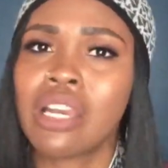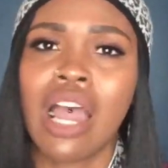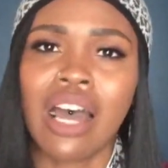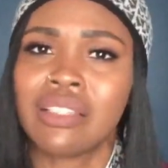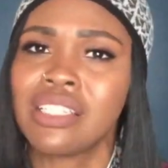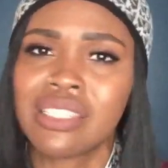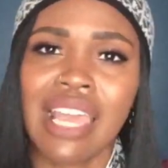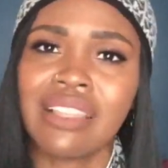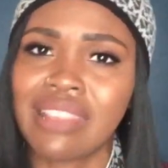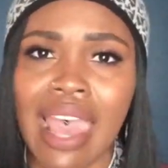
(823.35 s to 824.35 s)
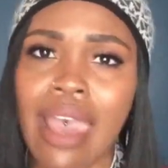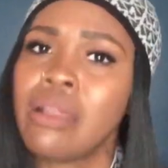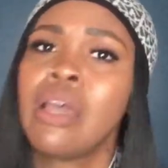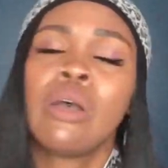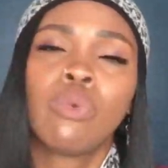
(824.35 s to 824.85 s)
Nah, this ain't that.
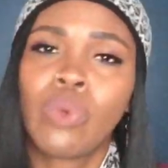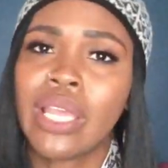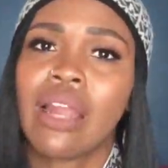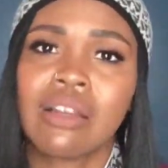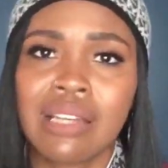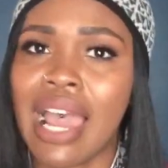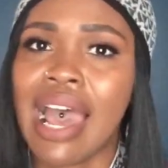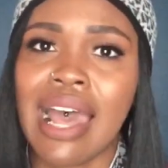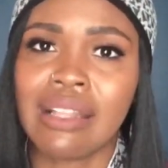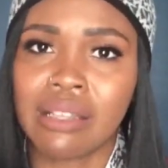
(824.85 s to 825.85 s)
We are not,